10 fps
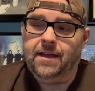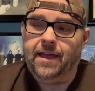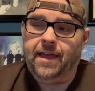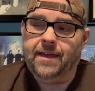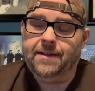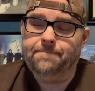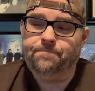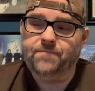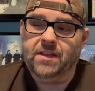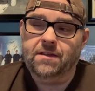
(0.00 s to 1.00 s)
And
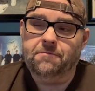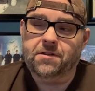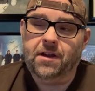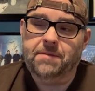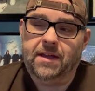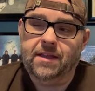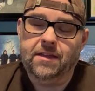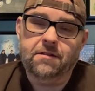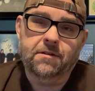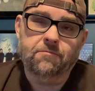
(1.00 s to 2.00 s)
we were talking about,
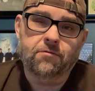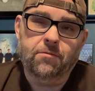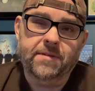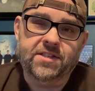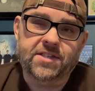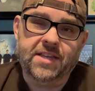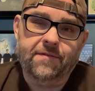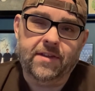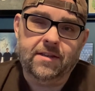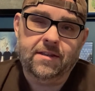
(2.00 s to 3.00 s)
you know, in Romans
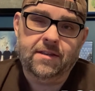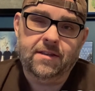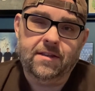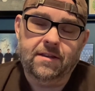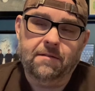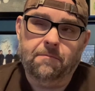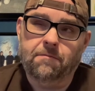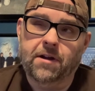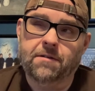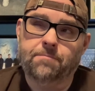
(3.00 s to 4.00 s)
7,
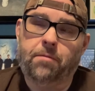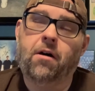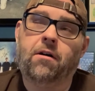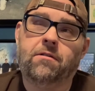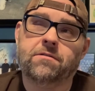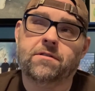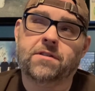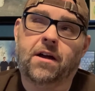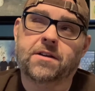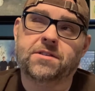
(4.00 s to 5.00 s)
where Paul
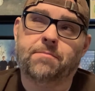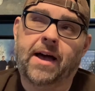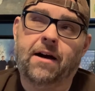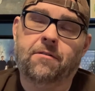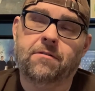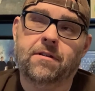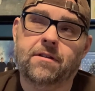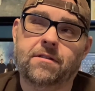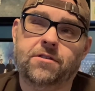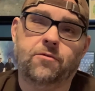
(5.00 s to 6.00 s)
talks about
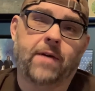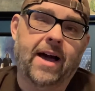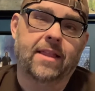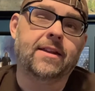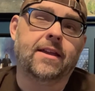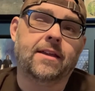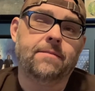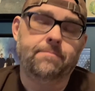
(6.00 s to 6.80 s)
duality.